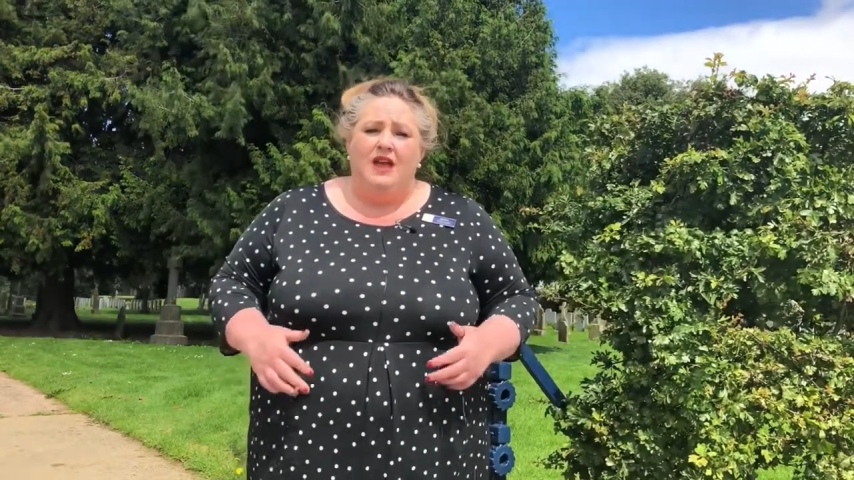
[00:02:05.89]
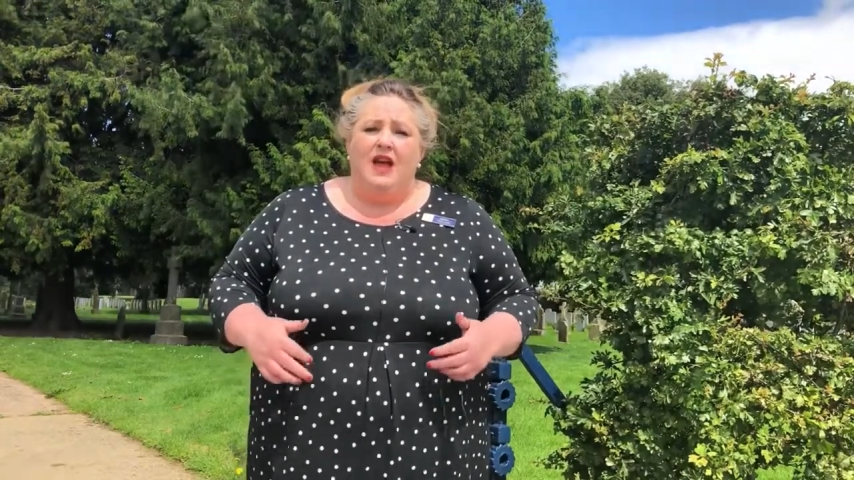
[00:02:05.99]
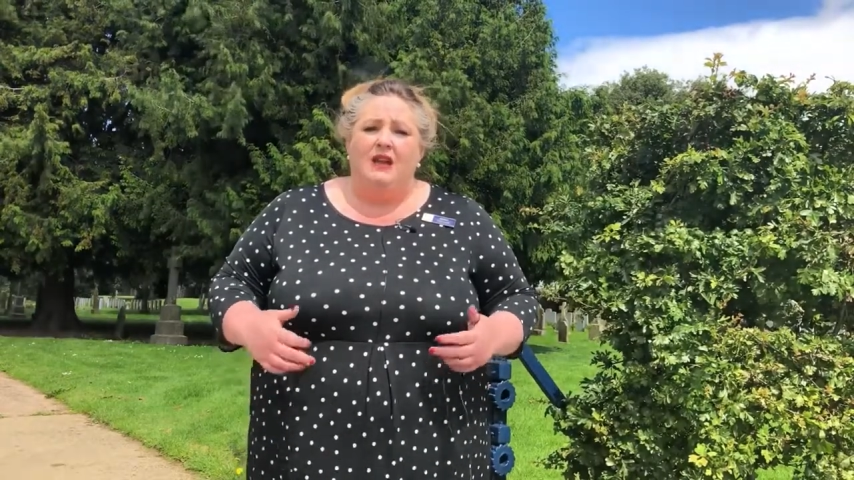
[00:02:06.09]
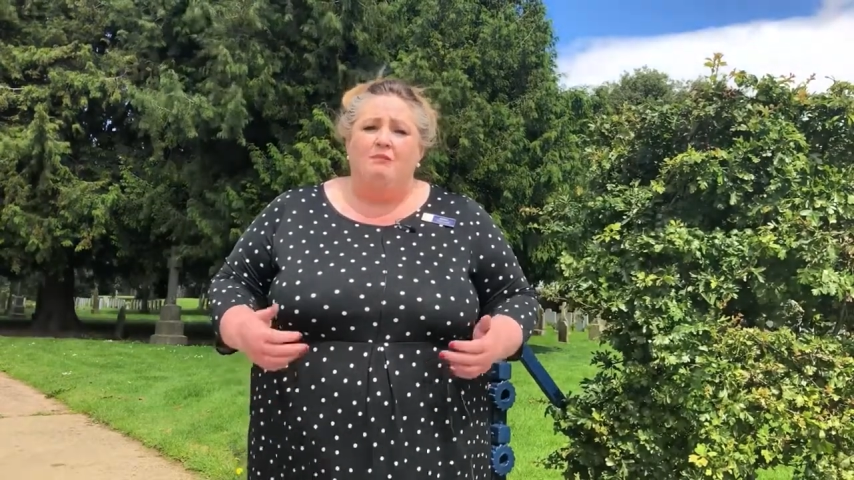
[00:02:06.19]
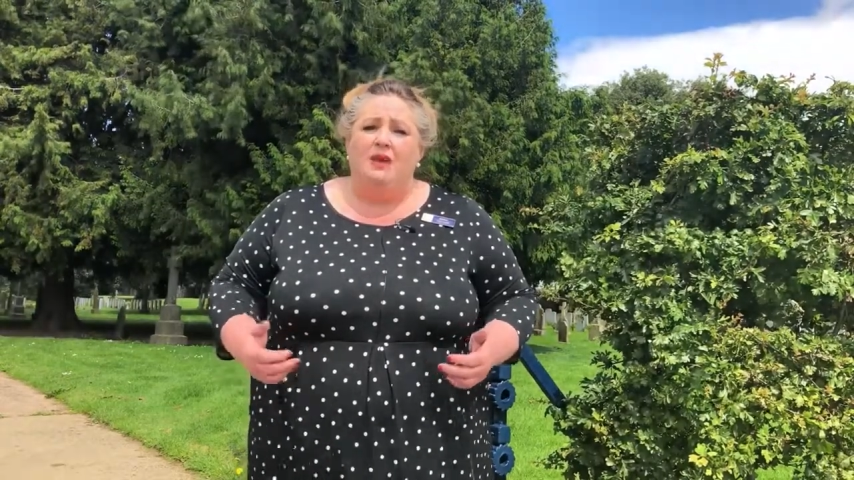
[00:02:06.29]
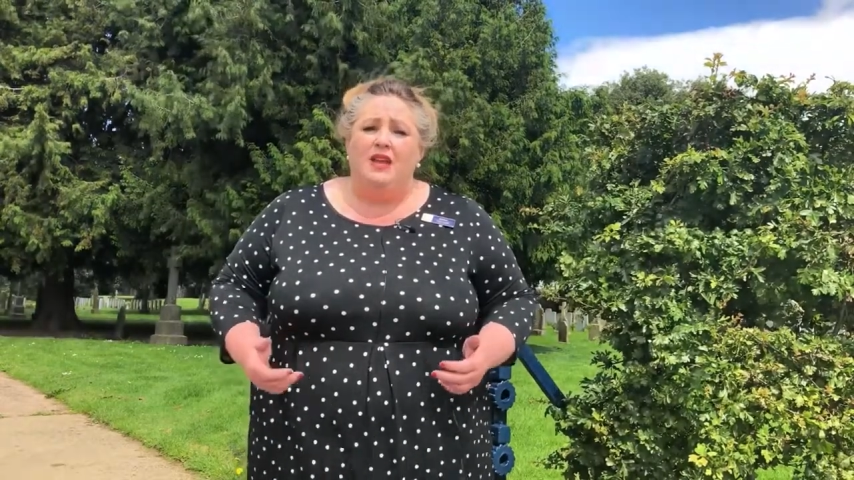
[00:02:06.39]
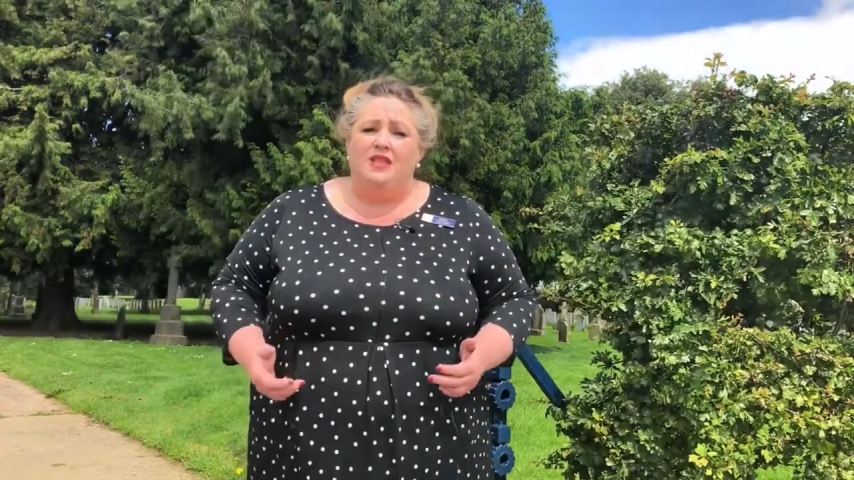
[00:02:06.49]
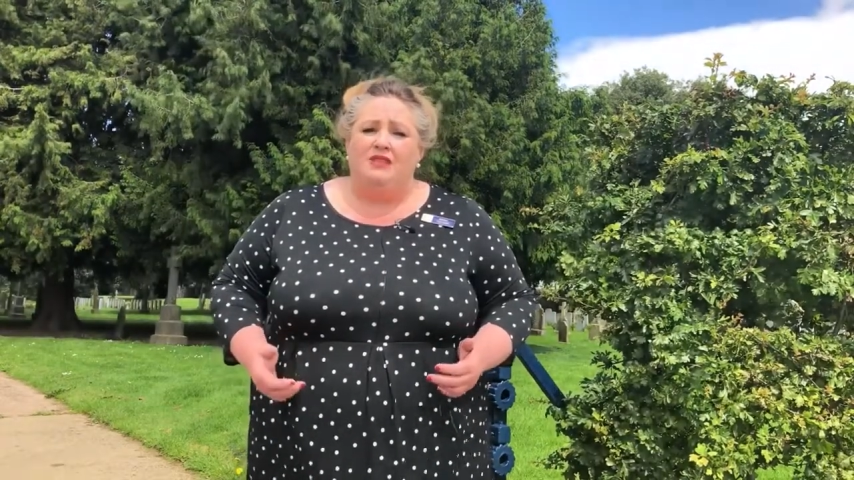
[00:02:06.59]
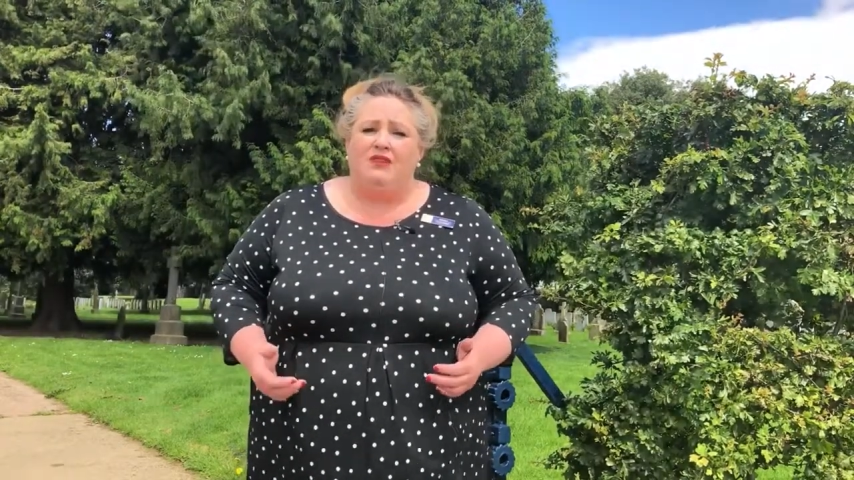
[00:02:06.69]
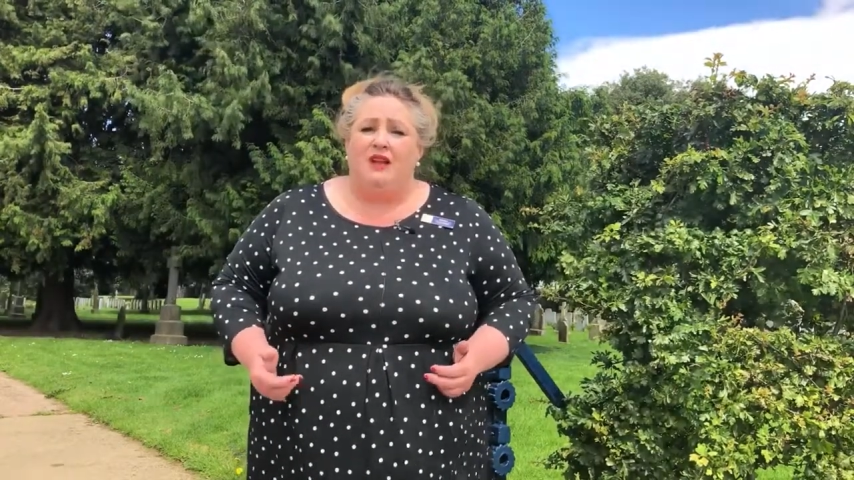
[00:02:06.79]
and
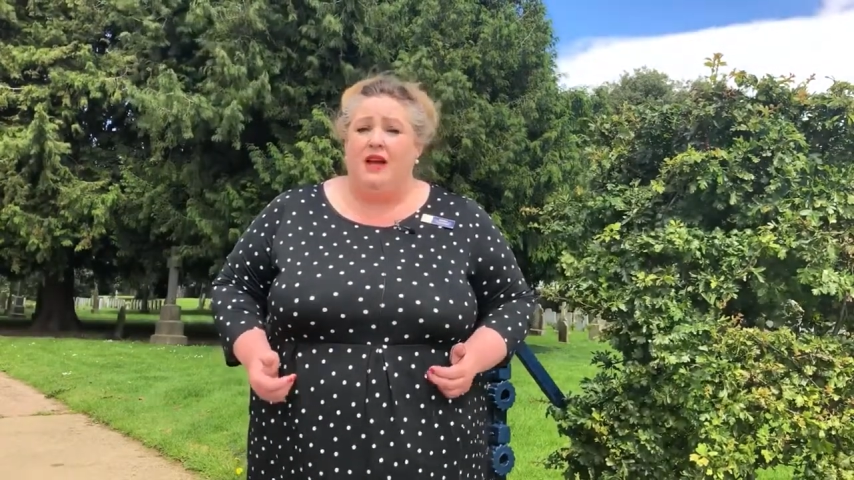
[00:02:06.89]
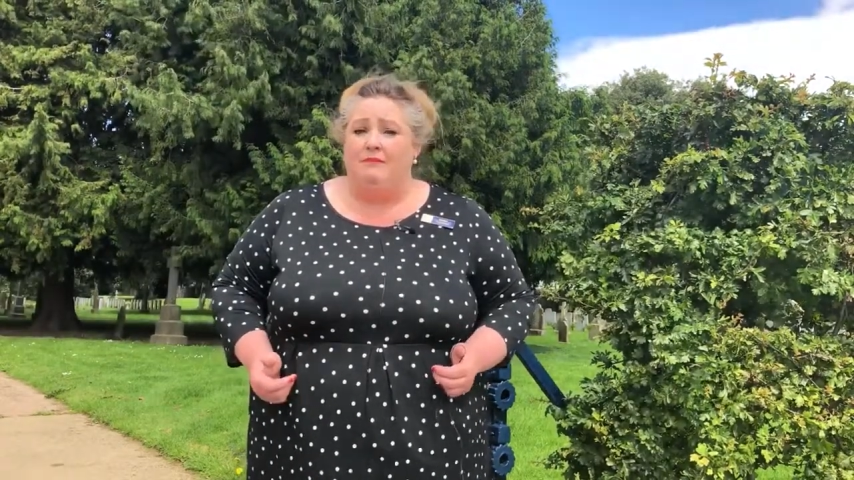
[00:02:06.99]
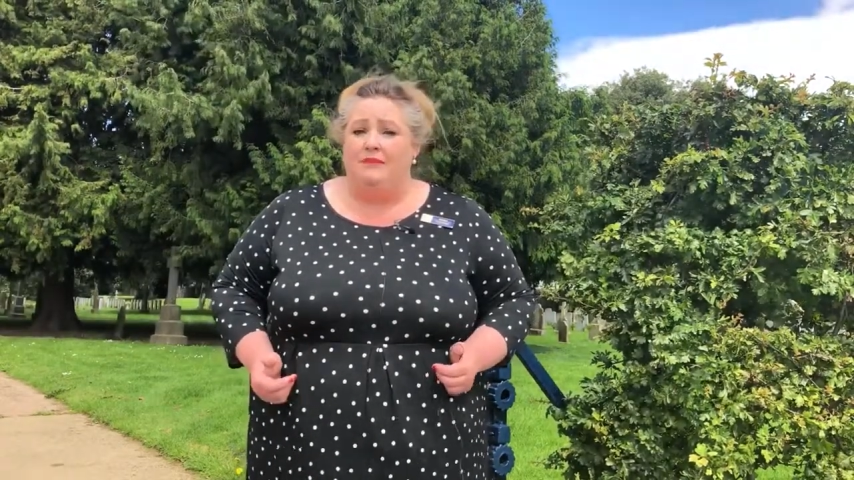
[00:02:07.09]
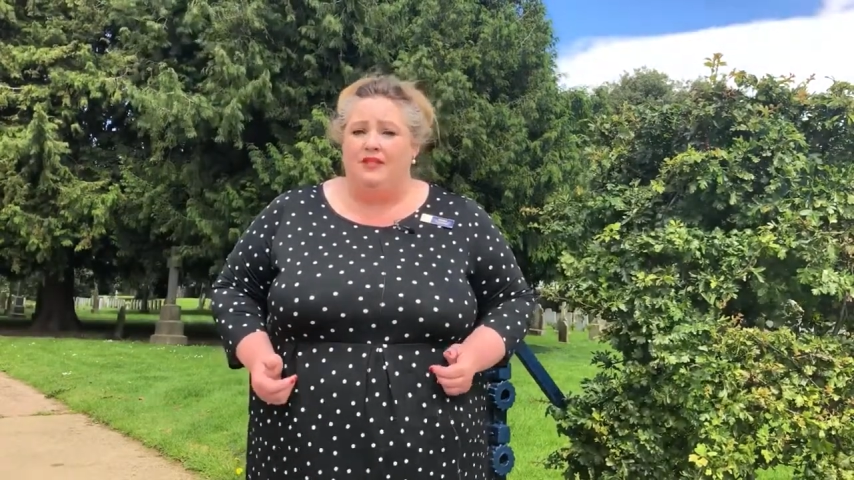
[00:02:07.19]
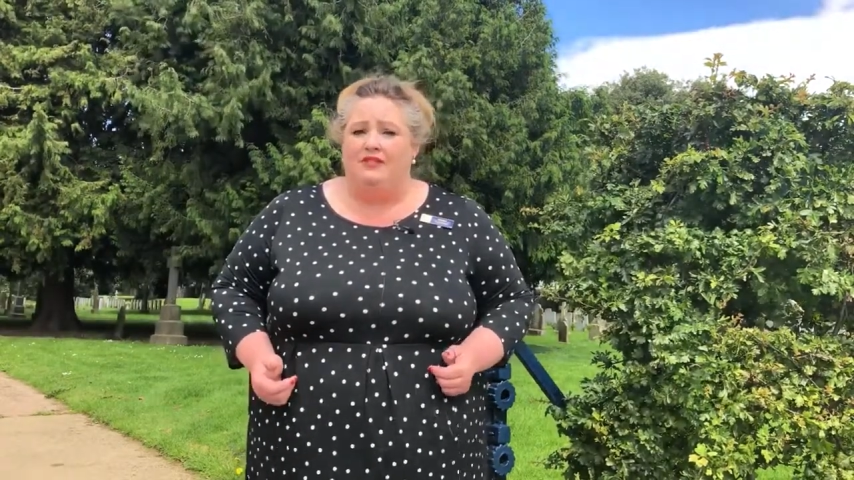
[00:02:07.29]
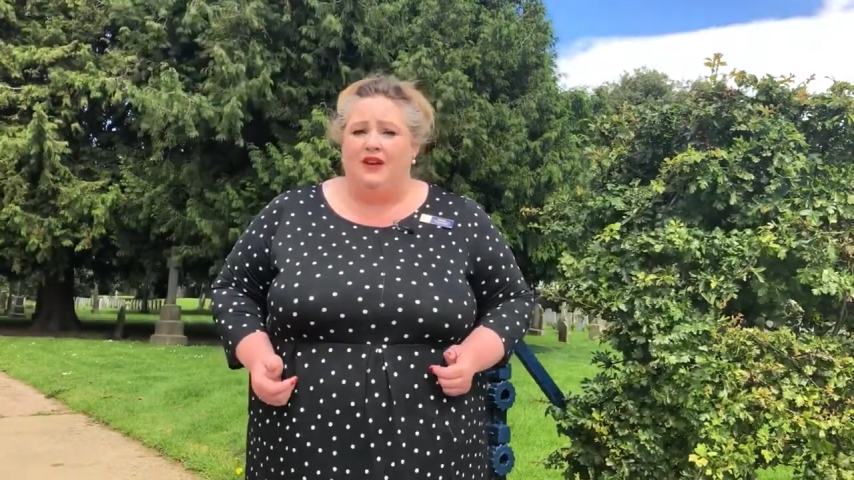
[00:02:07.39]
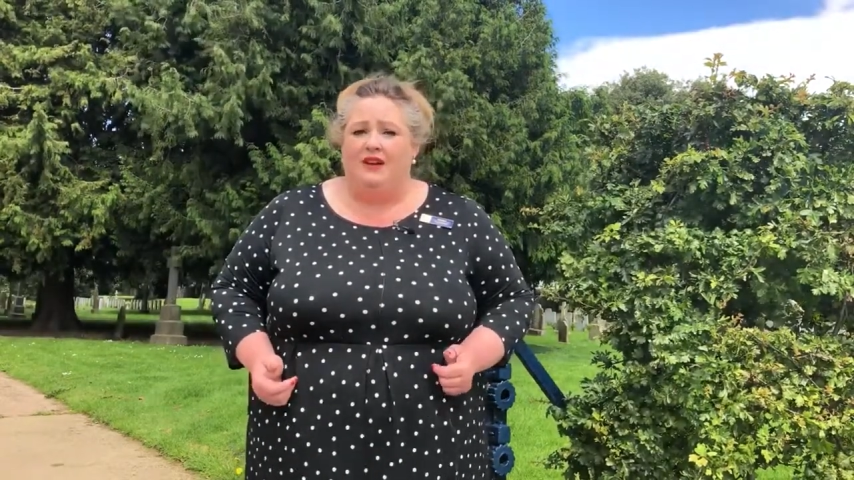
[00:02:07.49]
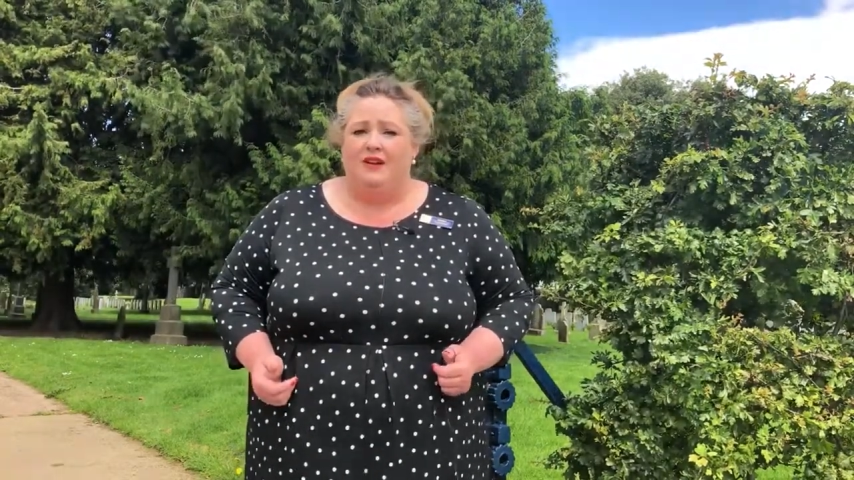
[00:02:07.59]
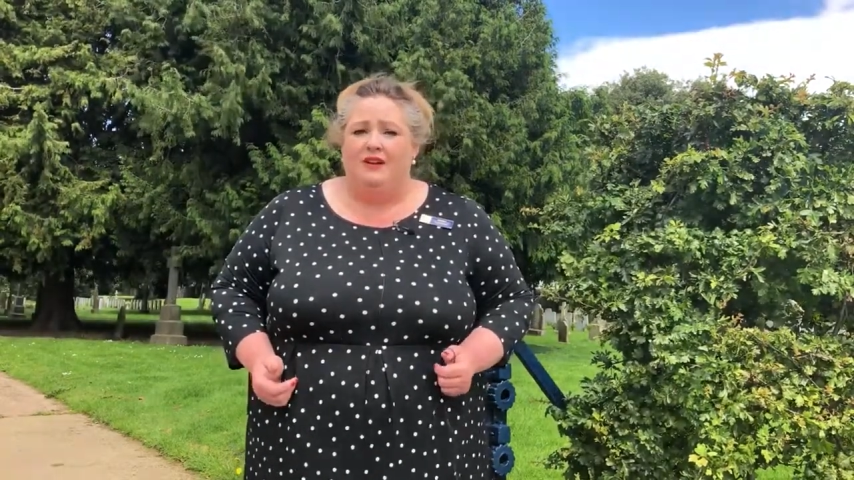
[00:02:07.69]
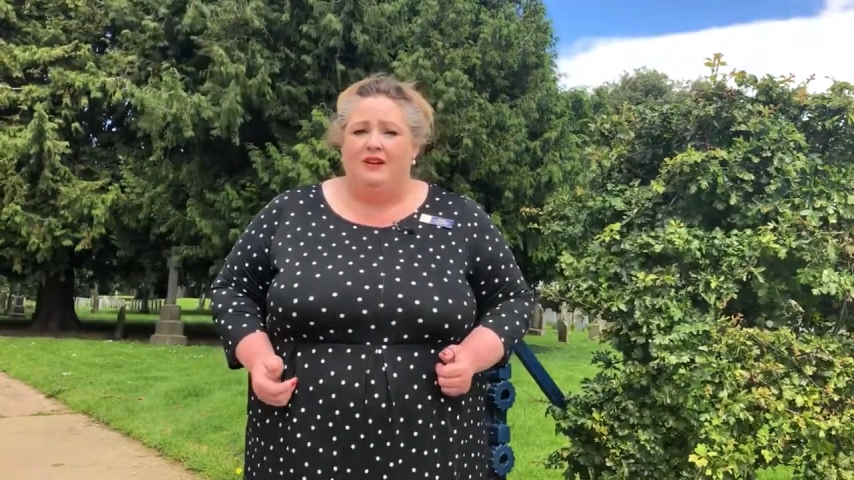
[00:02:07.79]
peaceful atmosphere.